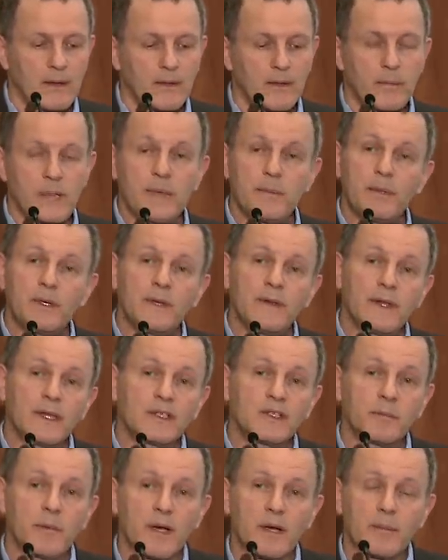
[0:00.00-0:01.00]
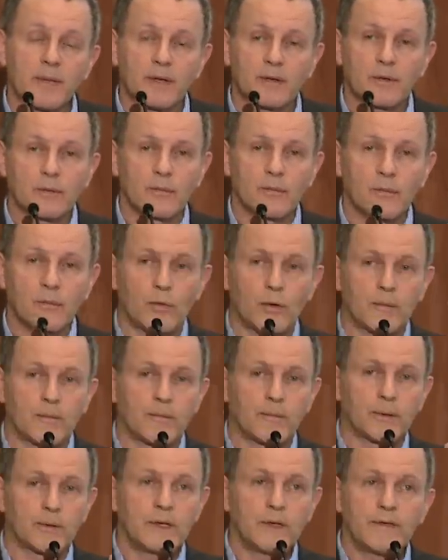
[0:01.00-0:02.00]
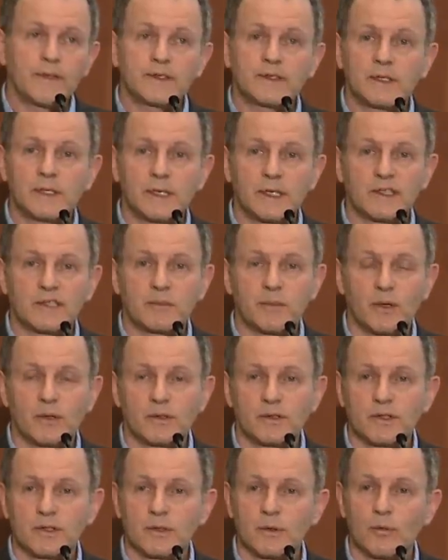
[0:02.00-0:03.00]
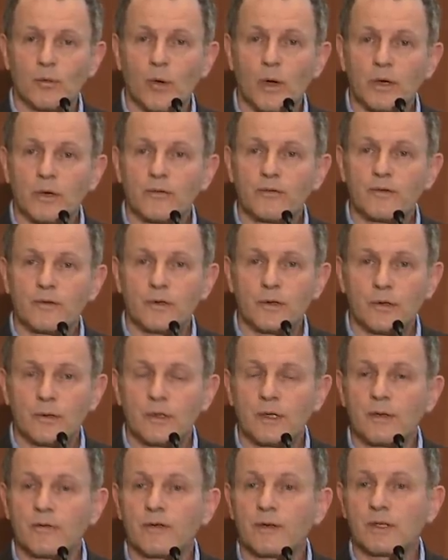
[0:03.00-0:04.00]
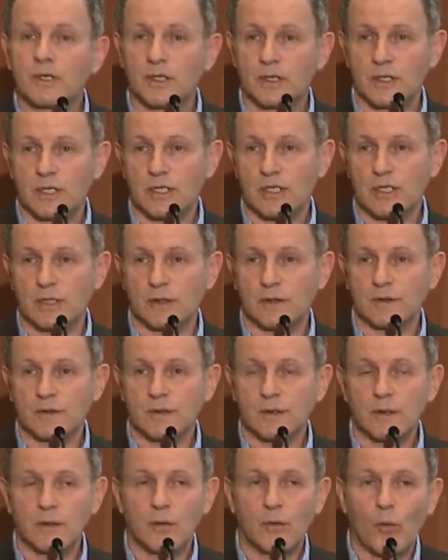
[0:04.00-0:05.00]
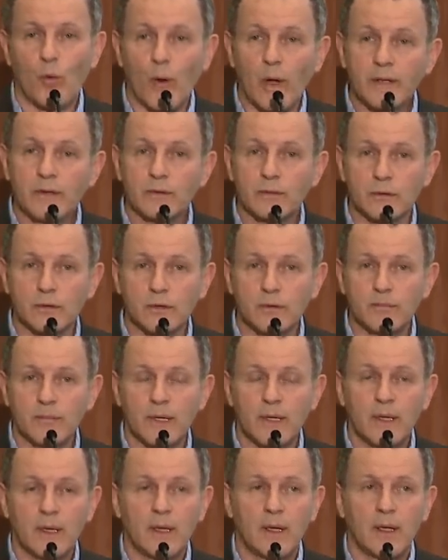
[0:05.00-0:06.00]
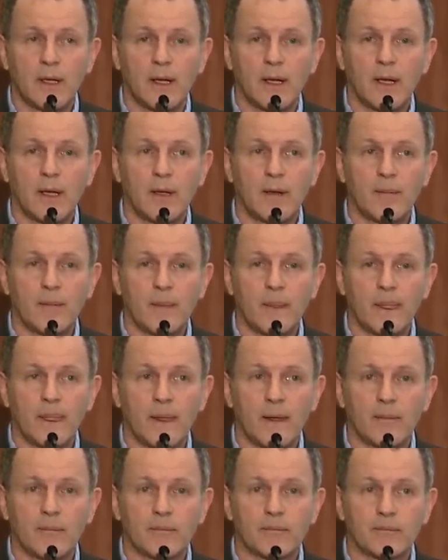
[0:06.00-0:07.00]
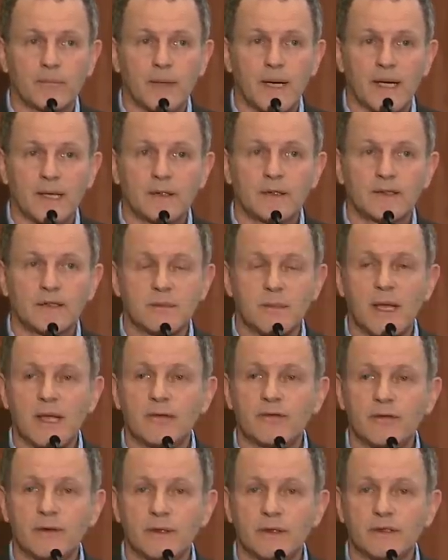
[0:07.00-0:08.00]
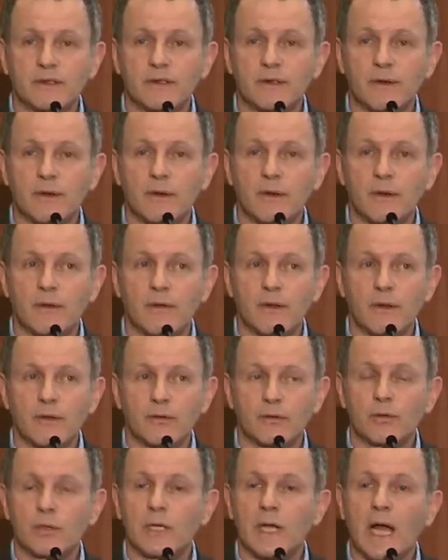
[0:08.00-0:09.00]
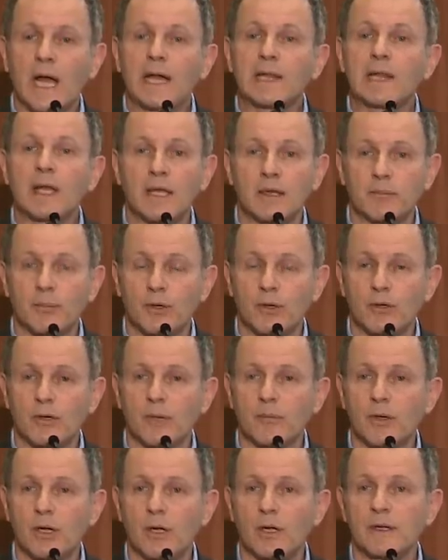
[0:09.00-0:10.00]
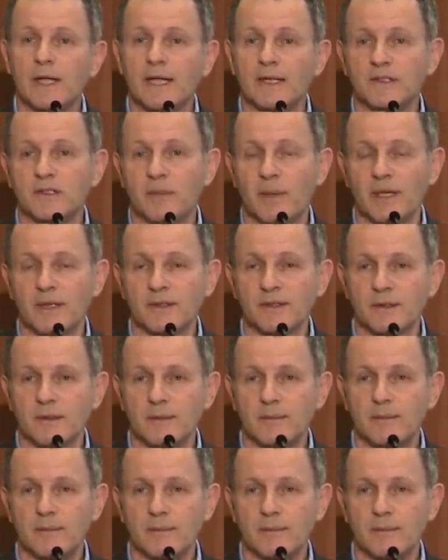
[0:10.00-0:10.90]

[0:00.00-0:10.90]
The people in the experiment were previously exposed to one of two different conditions. One group practiced mindfulness through an online program called Headspace.